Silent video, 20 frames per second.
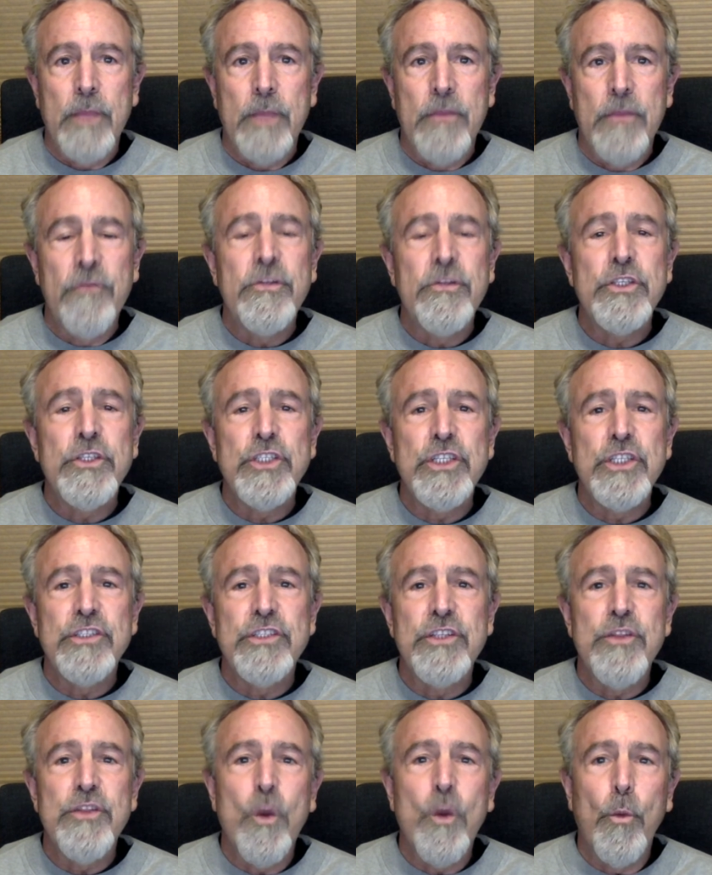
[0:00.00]
The
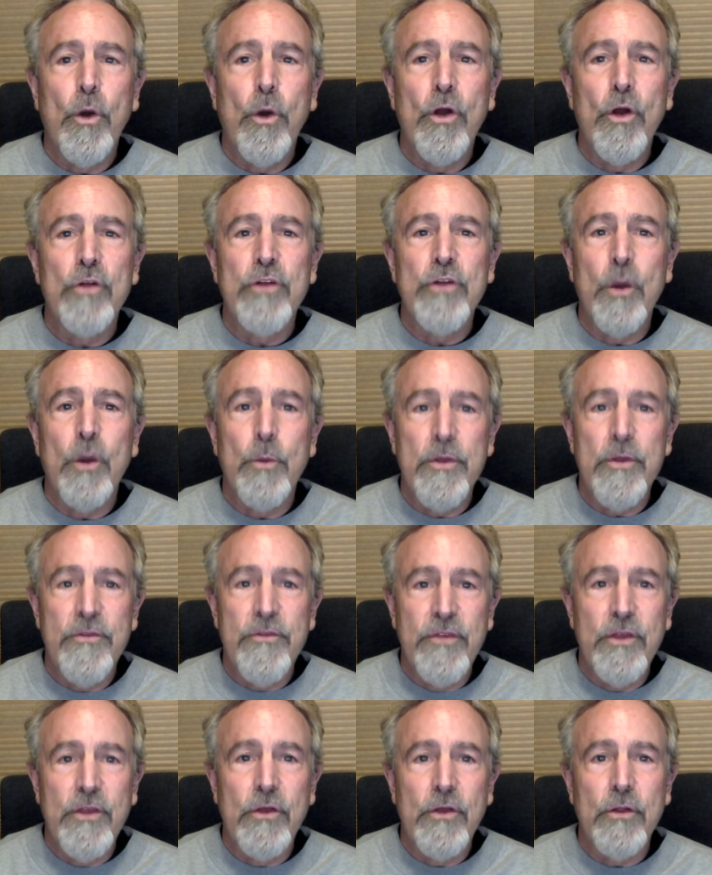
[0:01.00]
visions in the world are
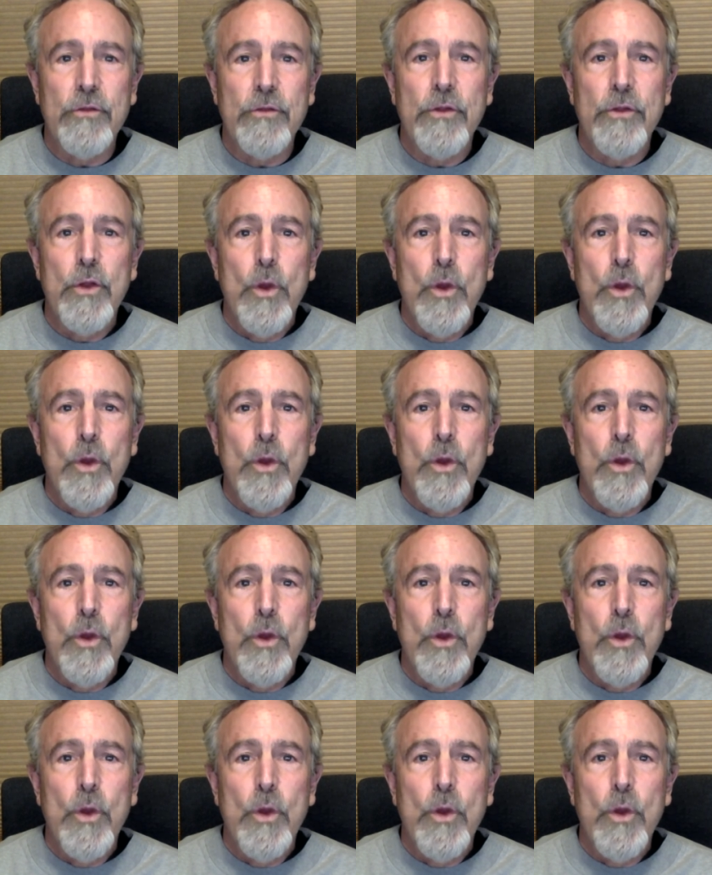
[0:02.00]
revealed